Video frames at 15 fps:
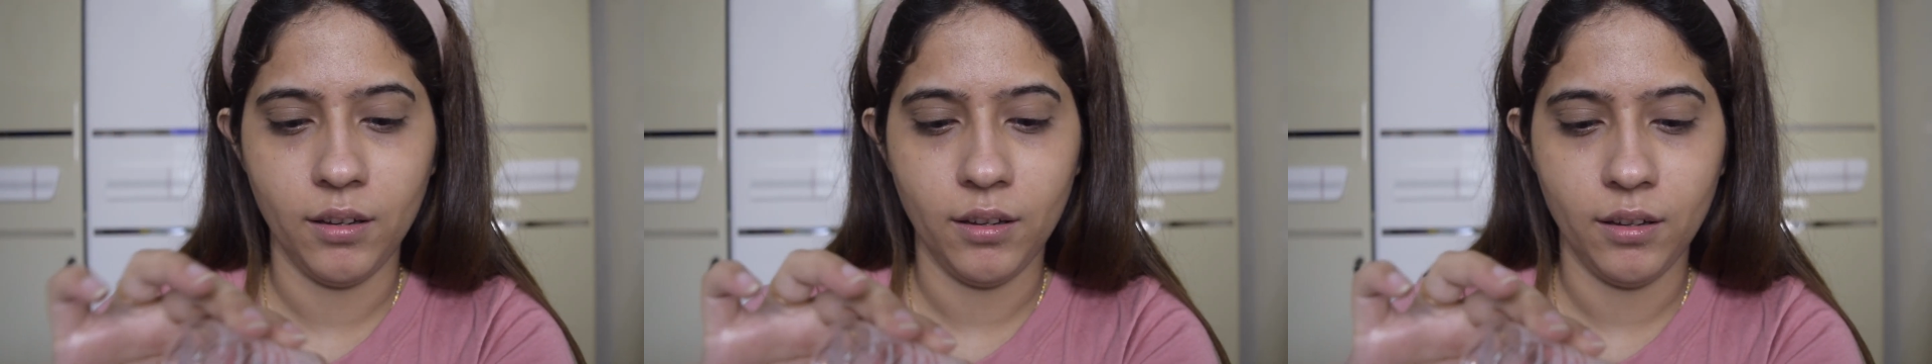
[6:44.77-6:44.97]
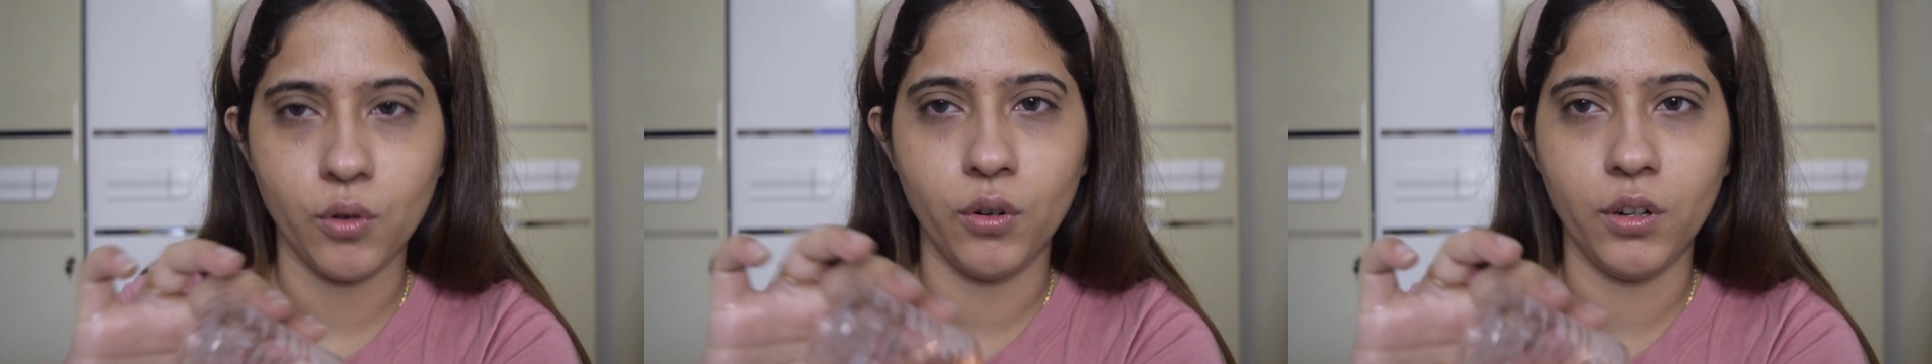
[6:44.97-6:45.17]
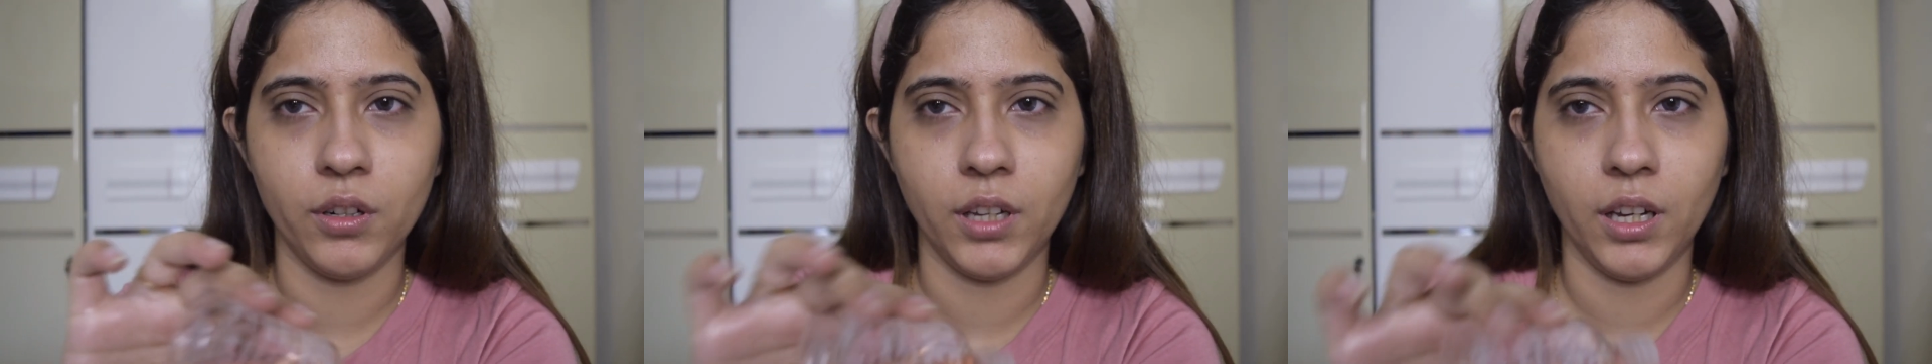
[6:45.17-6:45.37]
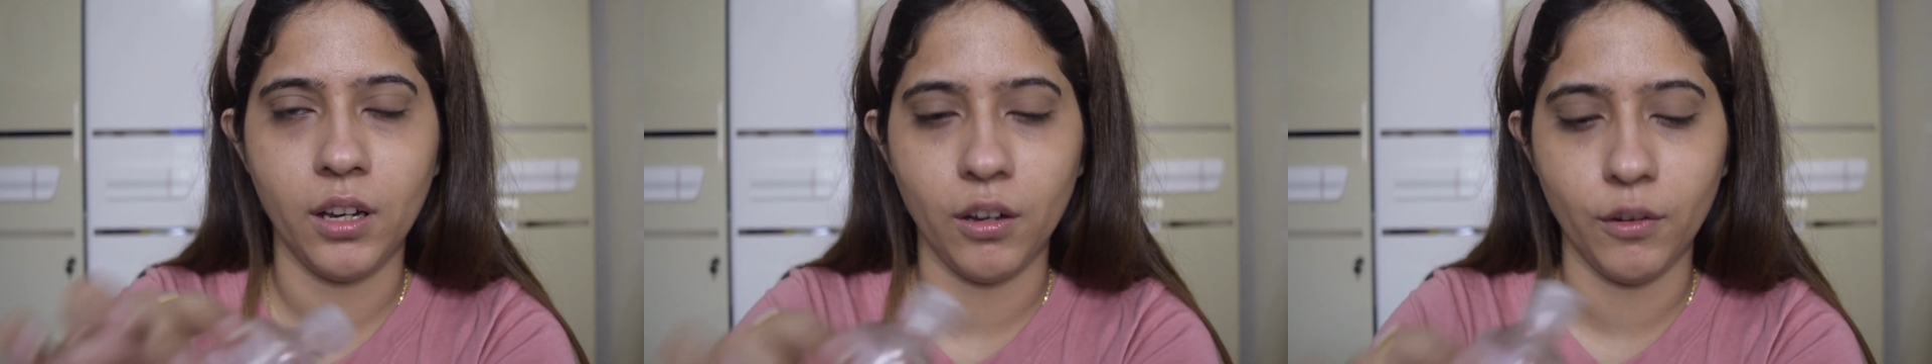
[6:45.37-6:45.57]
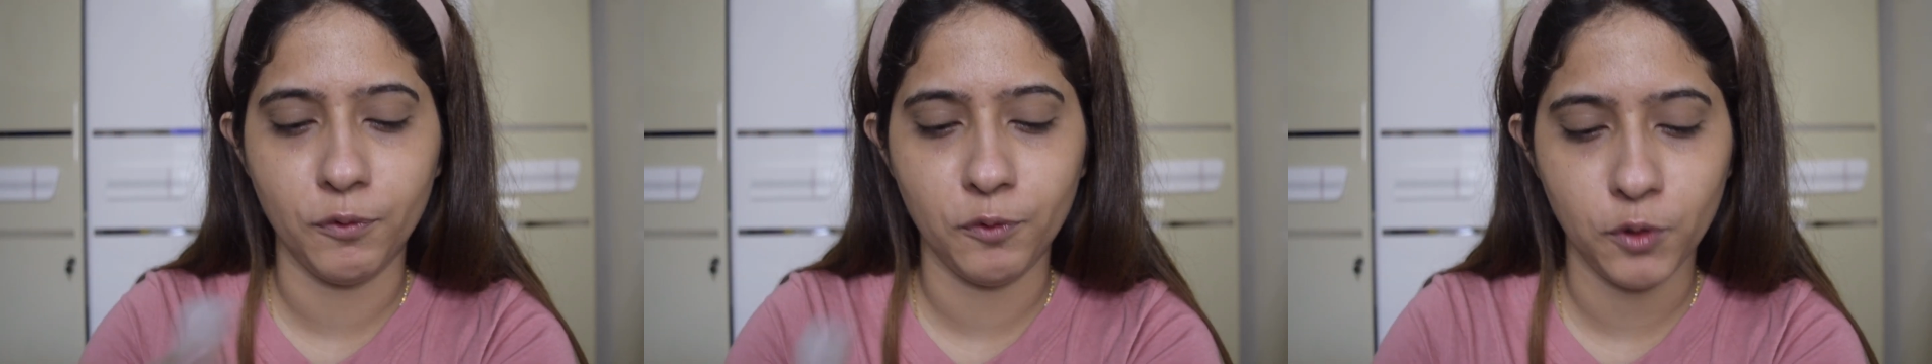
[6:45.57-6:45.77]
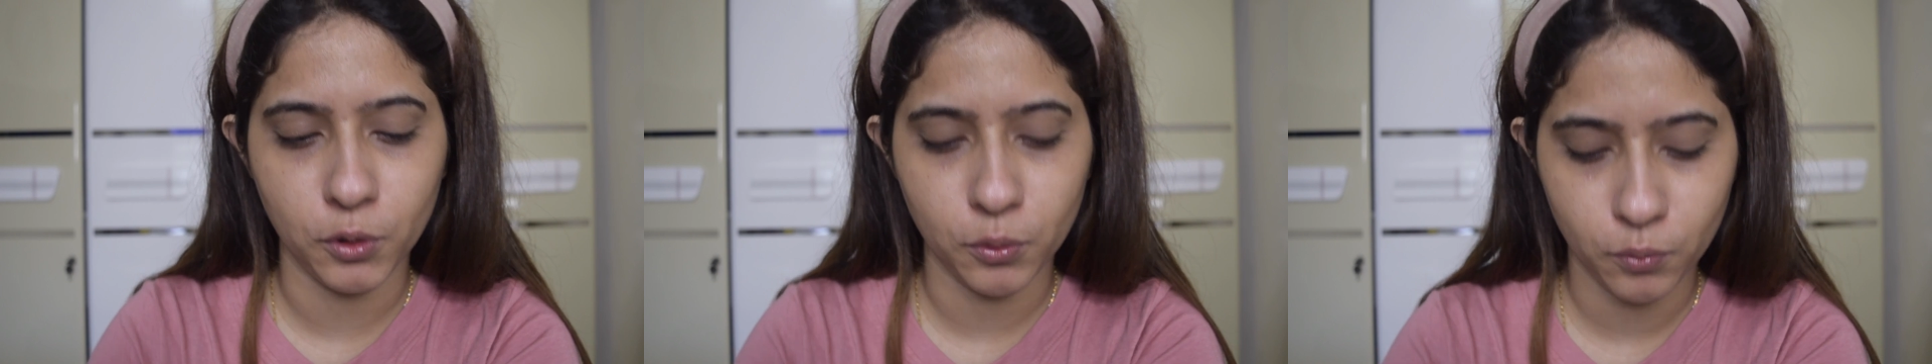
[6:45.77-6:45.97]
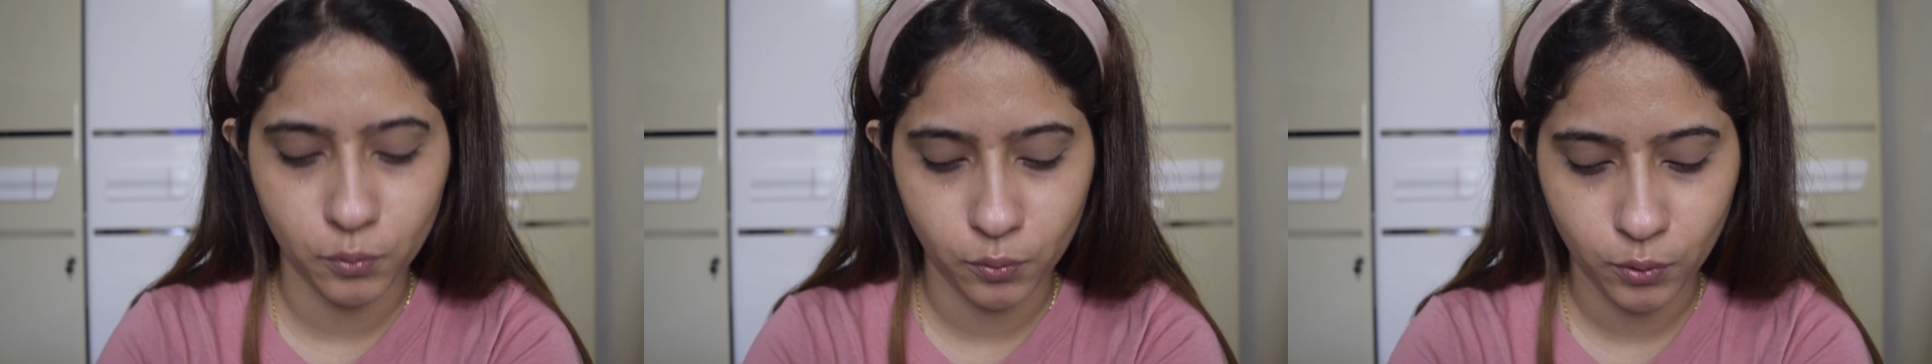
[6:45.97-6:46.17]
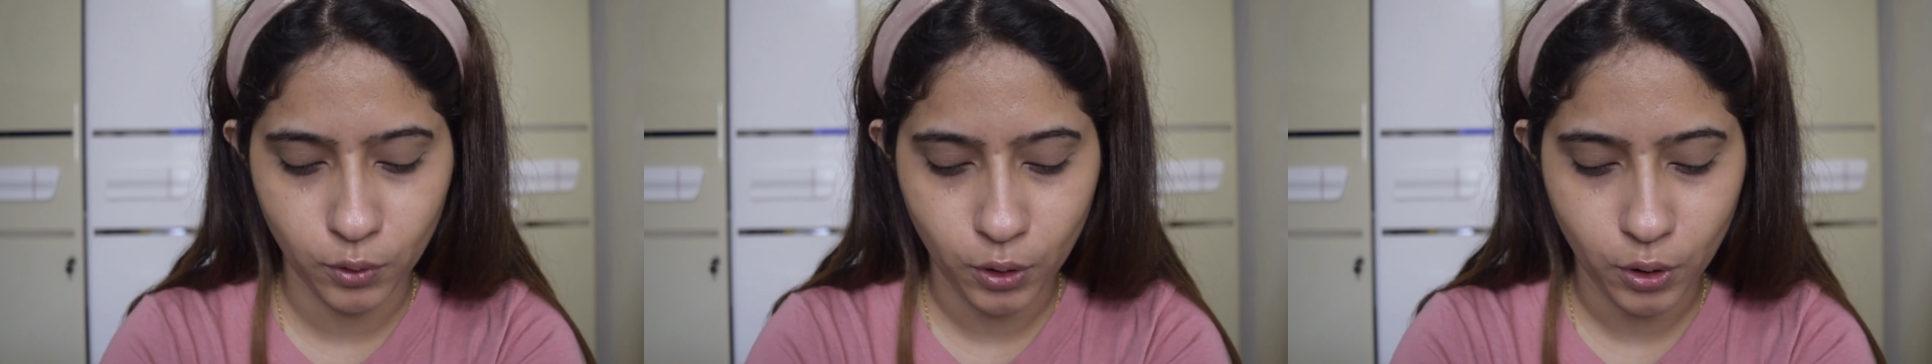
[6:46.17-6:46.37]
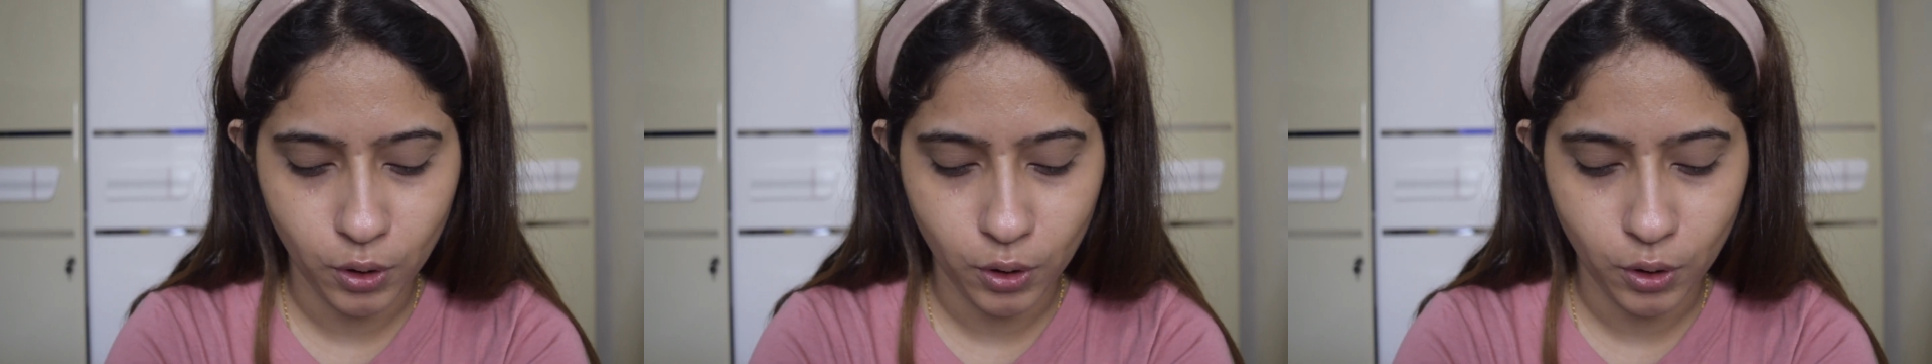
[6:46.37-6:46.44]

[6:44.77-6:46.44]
I'm going to take a few